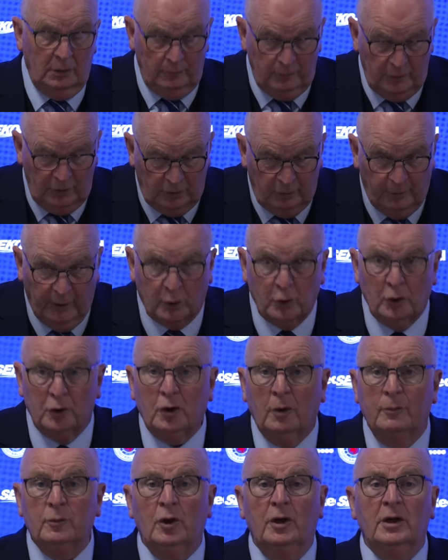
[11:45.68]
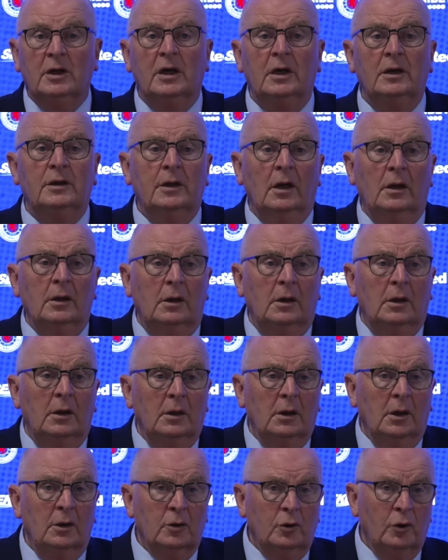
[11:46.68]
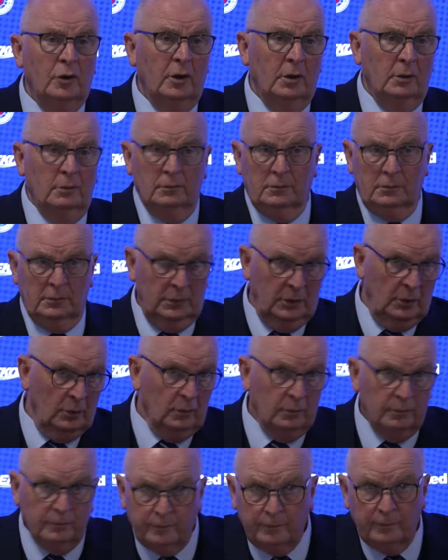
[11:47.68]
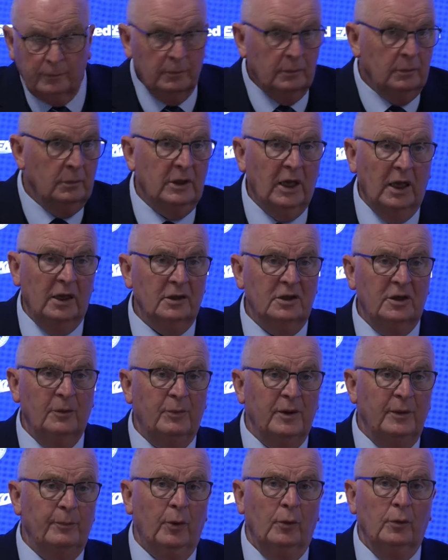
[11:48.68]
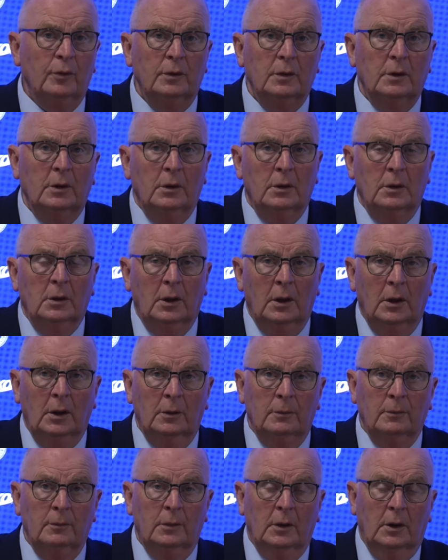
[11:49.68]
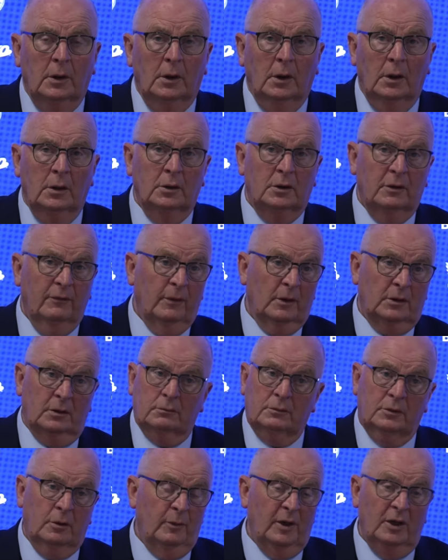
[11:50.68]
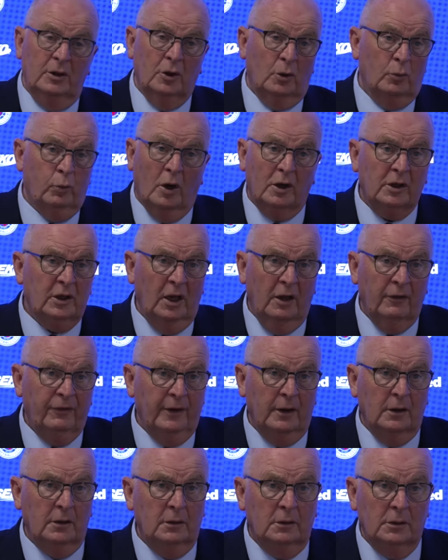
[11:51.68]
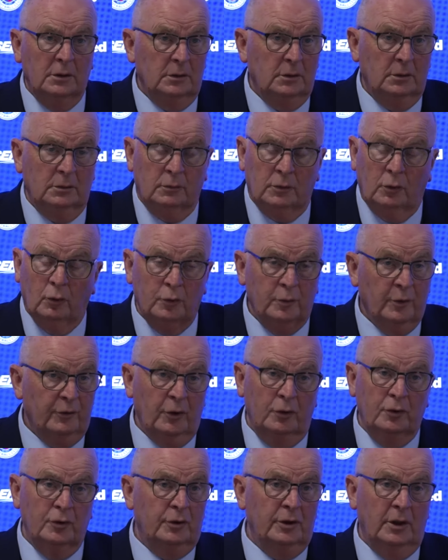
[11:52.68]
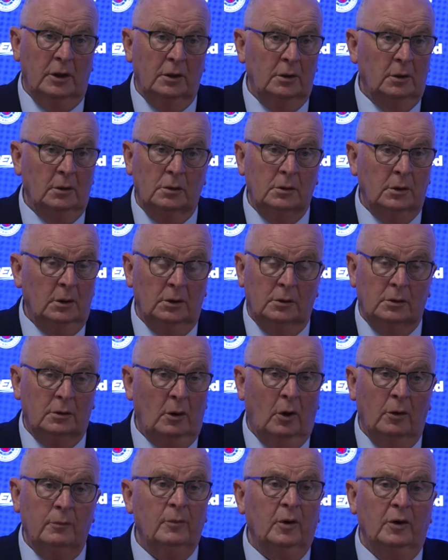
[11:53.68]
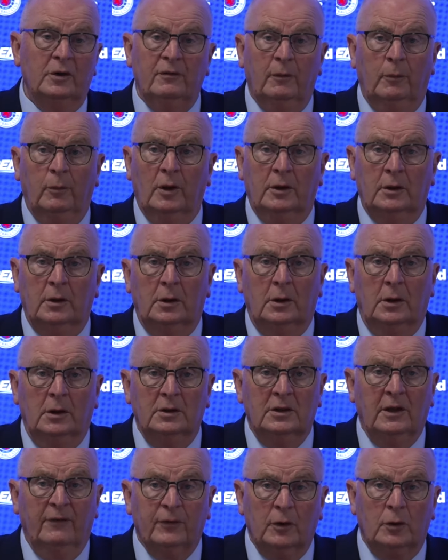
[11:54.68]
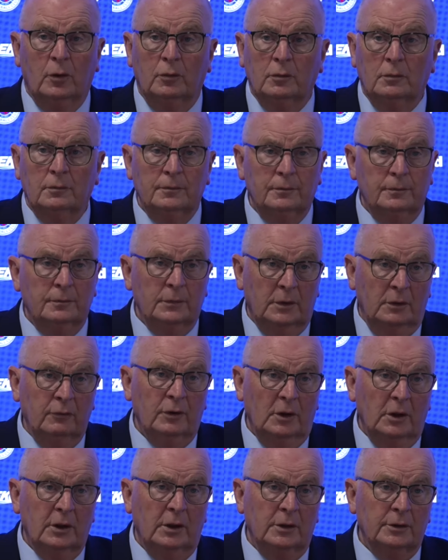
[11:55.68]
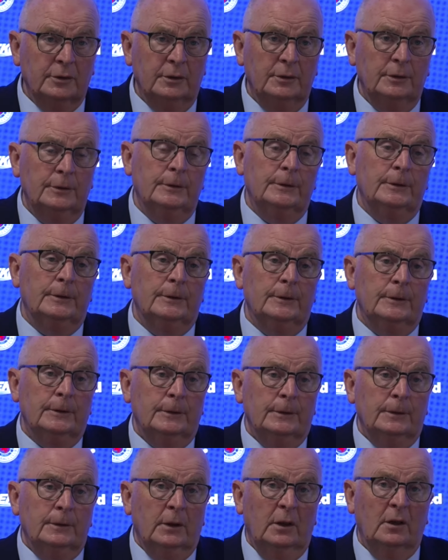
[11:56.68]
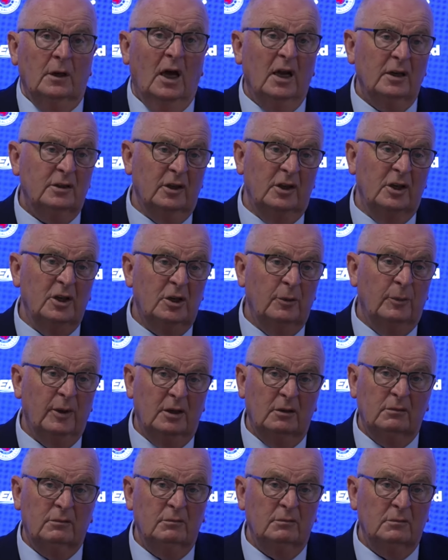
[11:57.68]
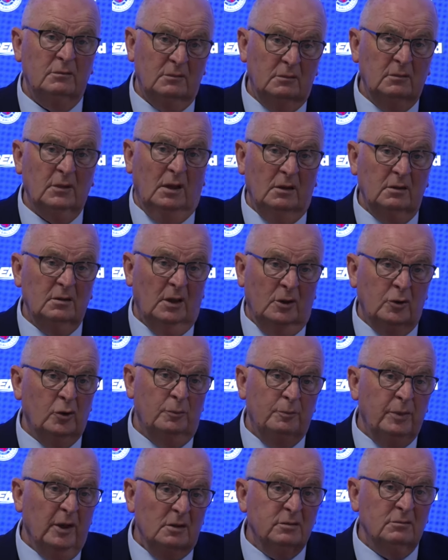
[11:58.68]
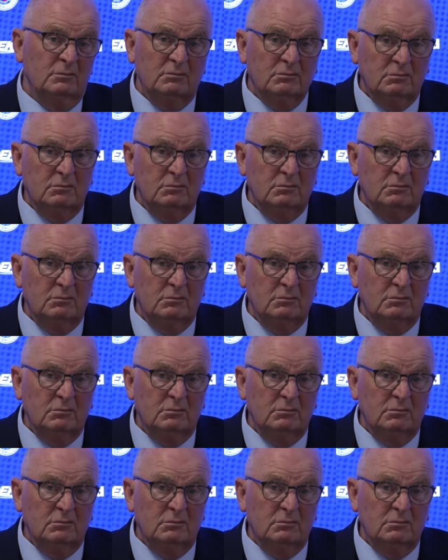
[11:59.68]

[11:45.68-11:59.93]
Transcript: Need to be a good communicator and good at, you know, getting to people. I need to have a tremendous work ethic because it goes without saying it's unbelievably difficult. It really is. And last, you need to be a good person,